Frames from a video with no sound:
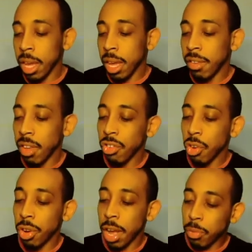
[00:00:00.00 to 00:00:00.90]
It says your
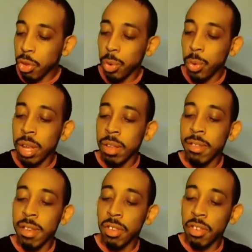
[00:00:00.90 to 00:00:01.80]
Neptune in
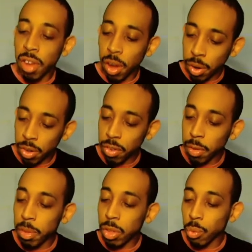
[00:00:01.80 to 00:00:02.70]
Sagittarius could
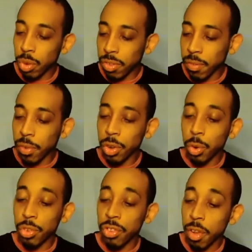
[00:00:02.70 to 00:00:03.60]
be the reason for
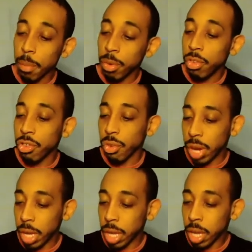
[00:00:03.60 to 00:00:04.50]
your stubborn streak.